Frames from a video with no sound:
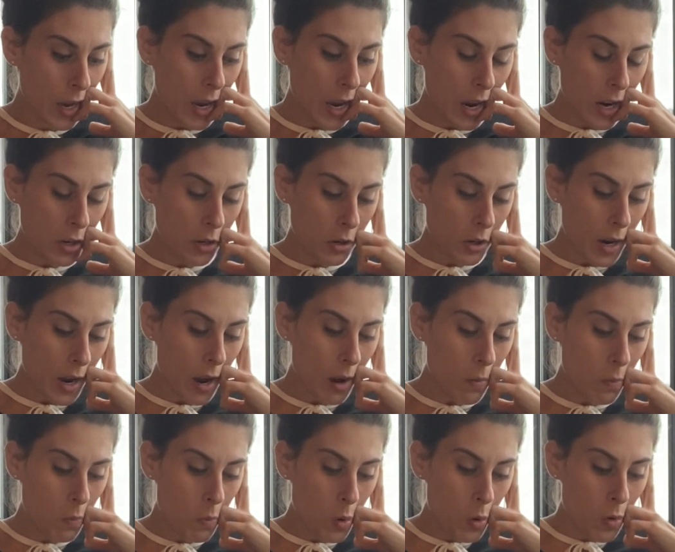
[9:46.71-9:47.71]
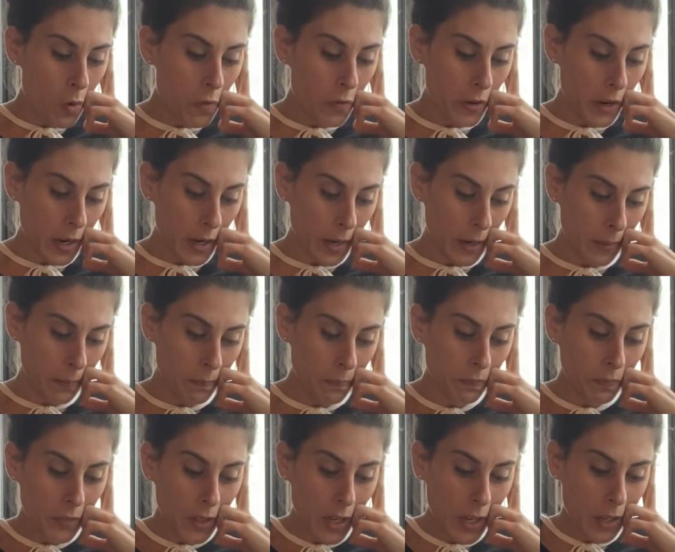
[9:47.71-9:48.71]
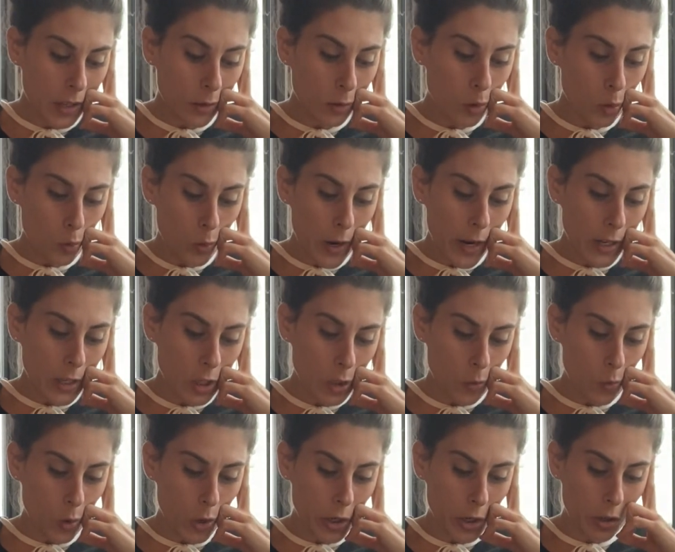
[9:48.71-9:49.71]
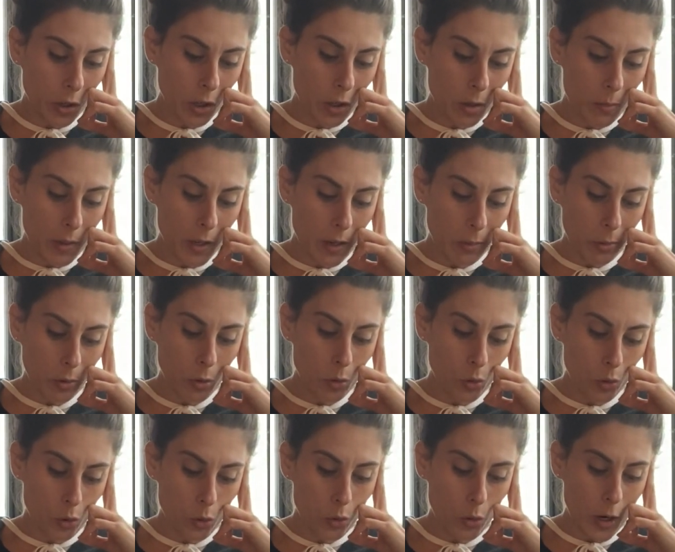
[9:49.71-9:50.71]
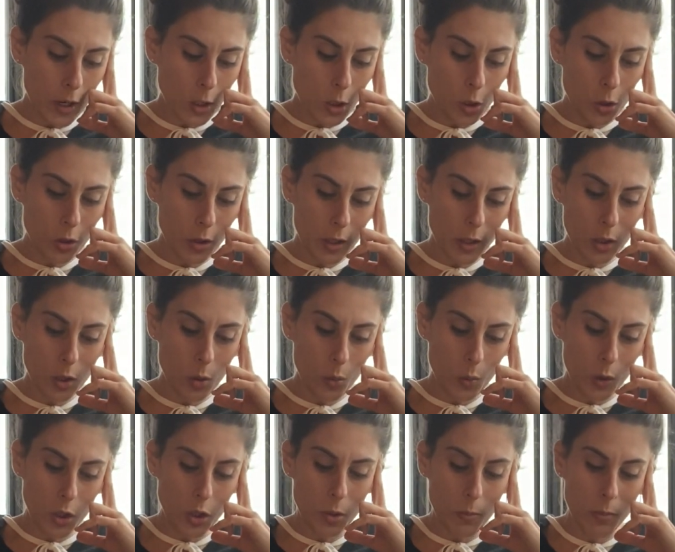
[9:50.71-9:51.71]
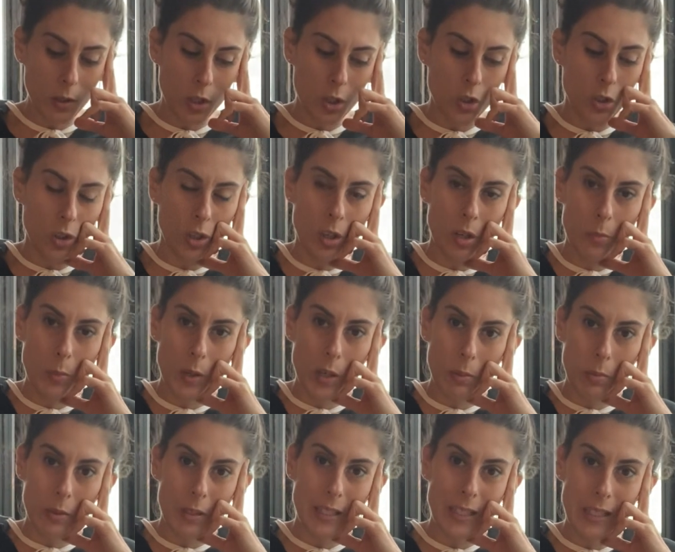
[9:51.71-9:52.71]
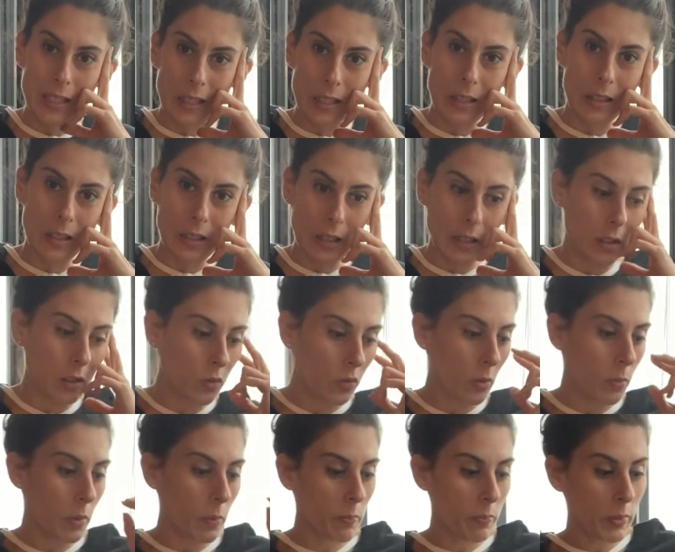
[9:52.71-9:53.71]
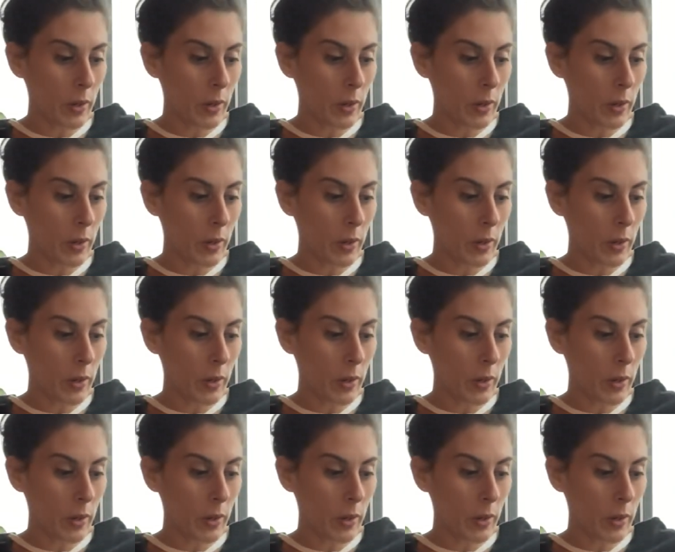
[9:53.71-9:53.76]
And you're now moving in a direction where you're going to be able to trust your intuition because you're going to be able to see things from